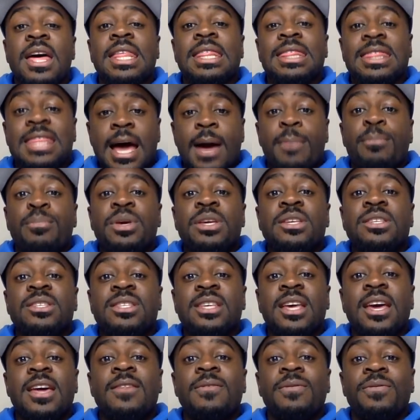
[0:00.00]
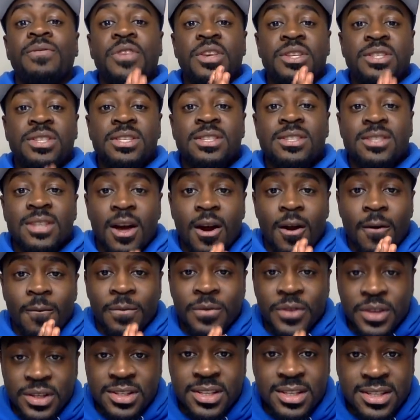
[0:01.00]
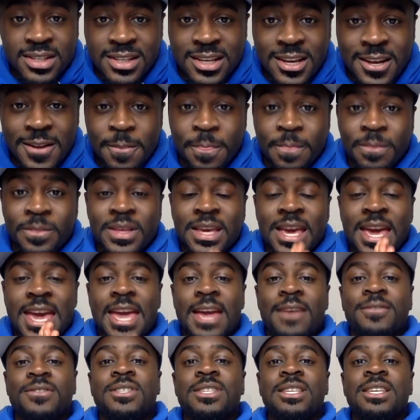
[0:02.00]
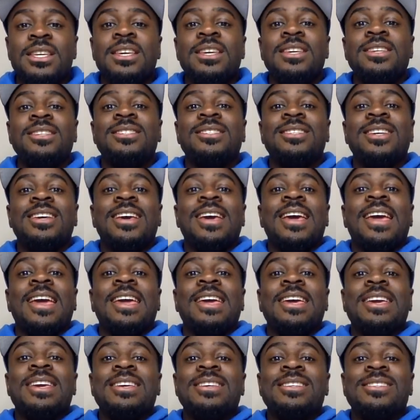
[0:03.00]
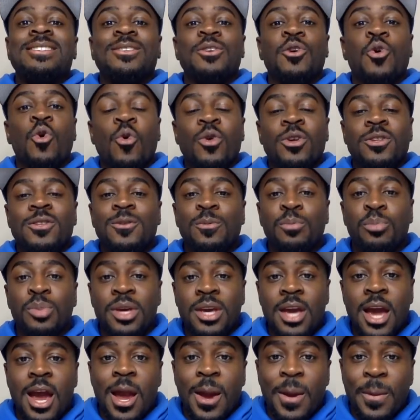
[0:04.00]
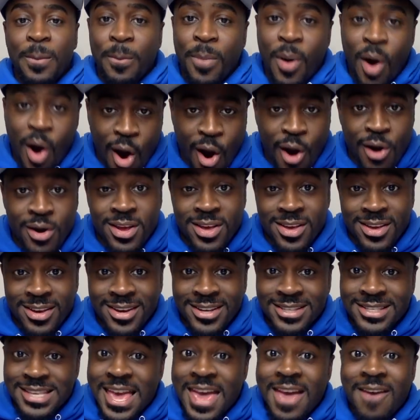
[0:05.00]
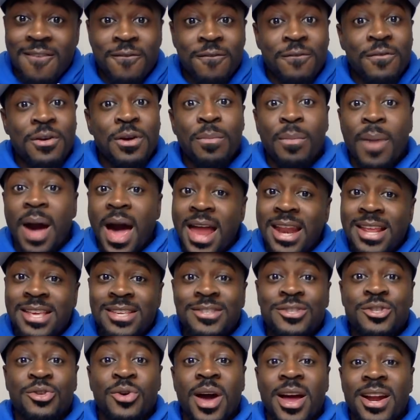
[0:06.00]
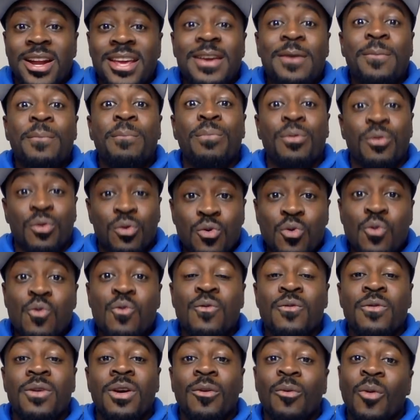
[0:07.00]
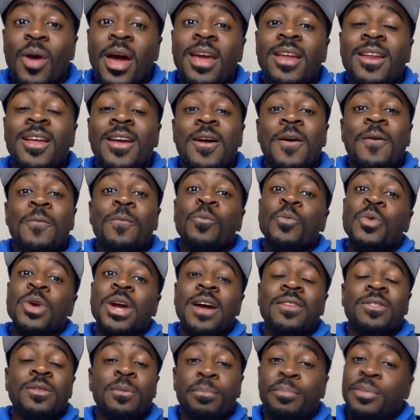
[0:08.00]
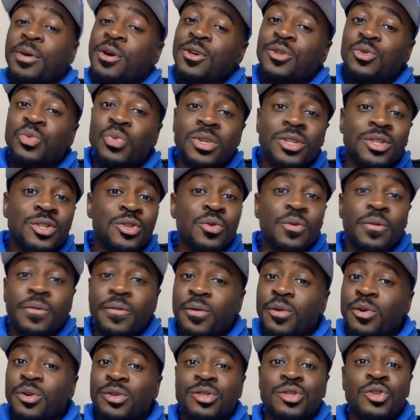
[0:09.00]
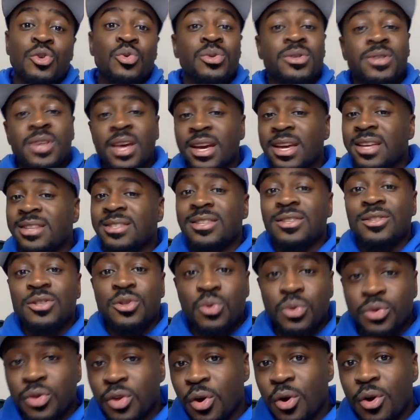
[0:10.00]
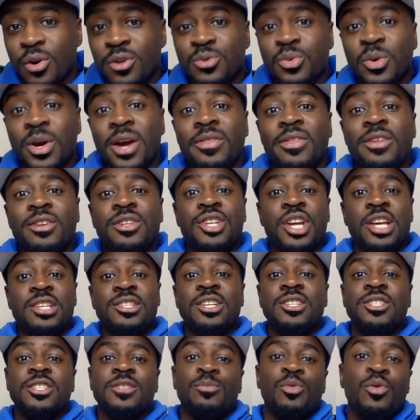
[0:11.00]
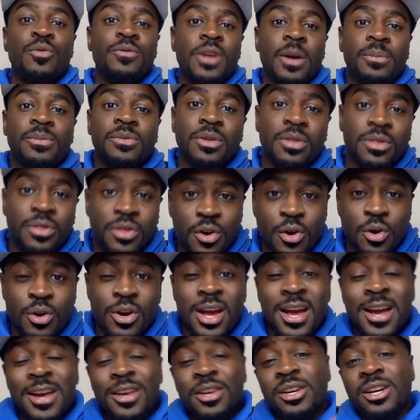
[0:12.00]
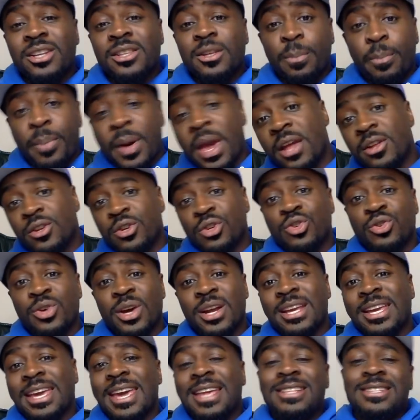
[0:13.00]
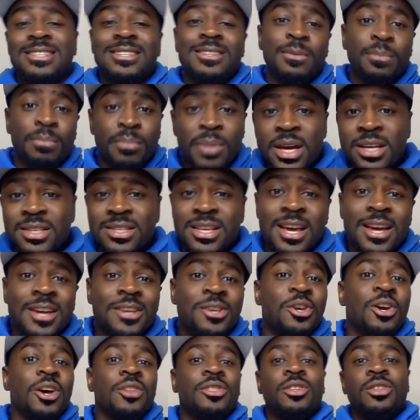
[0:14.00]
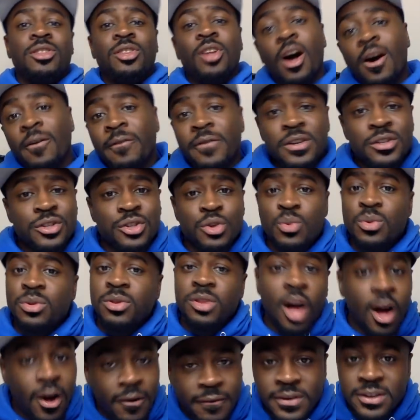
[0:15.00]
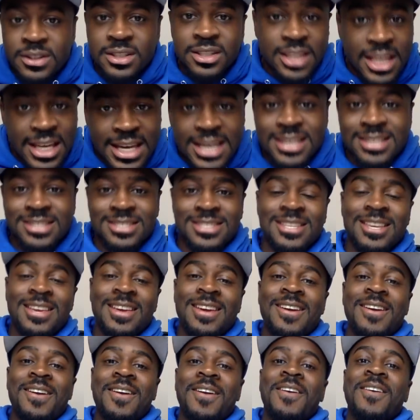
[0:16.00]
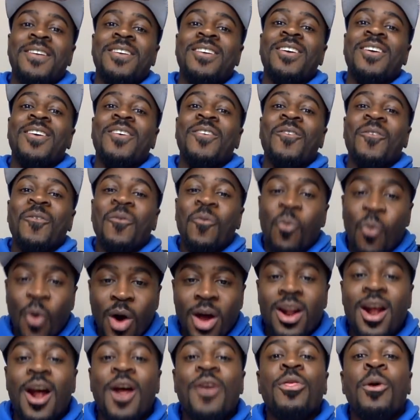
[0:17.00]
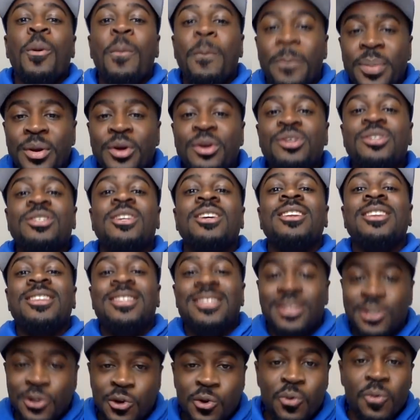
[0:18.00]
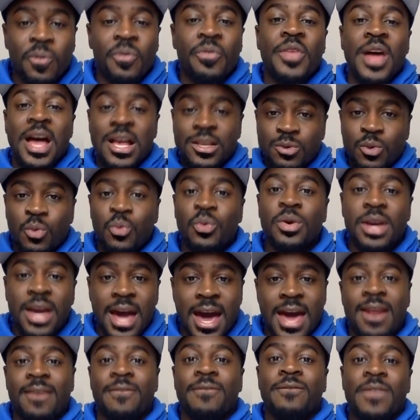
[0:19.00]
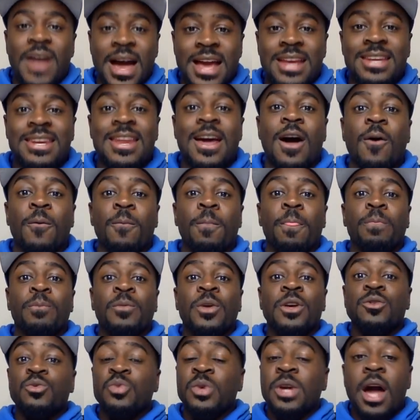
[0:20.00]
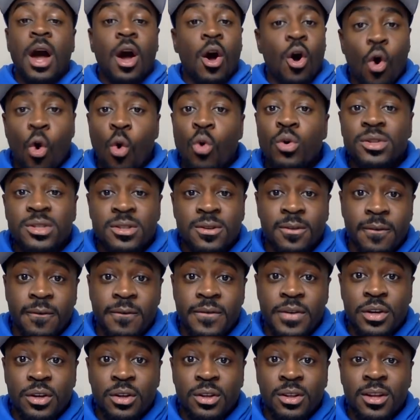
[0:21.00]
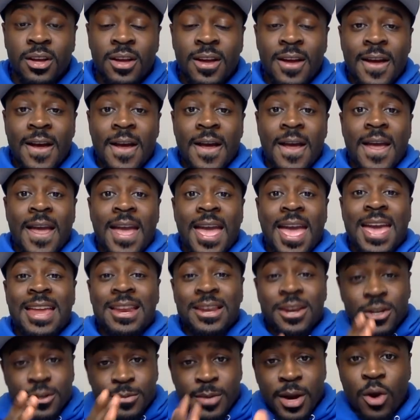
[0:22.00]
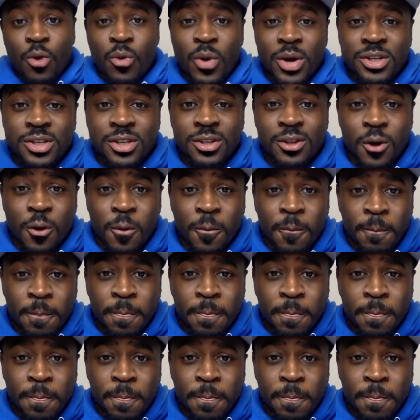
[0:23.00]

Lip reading: that being said, this is it. The AFC East is going to be a party, because everybody's trying to improve, right? We got the Bills with two firsts, two seconds, and two thirds. We got the Jets that just moved up to third. You got the Patriots trying to get into the mix. You got the Dolphins doing Dolphins things. What are the Bills going to do? That's what we got to find out, because we got holes to fill. And here's my question, though.